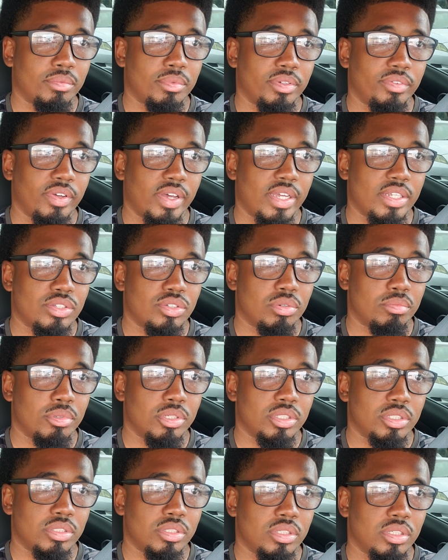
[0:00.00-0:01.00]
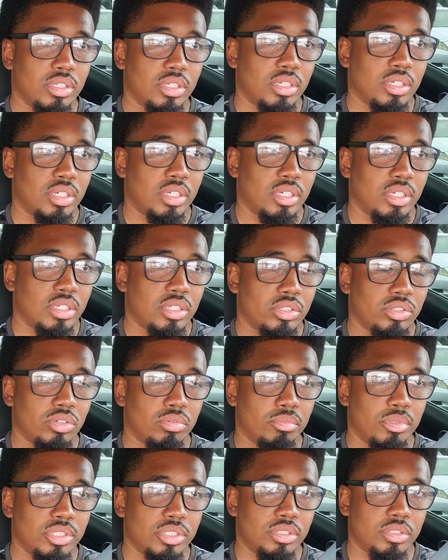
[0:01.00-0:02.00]
We've had so much,
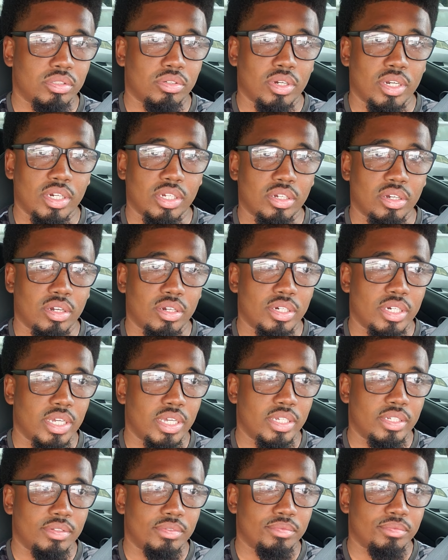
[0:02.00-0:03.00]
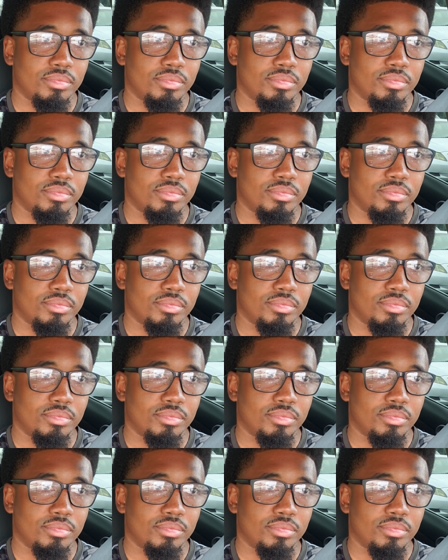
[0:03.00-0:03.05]
so much credit card debt.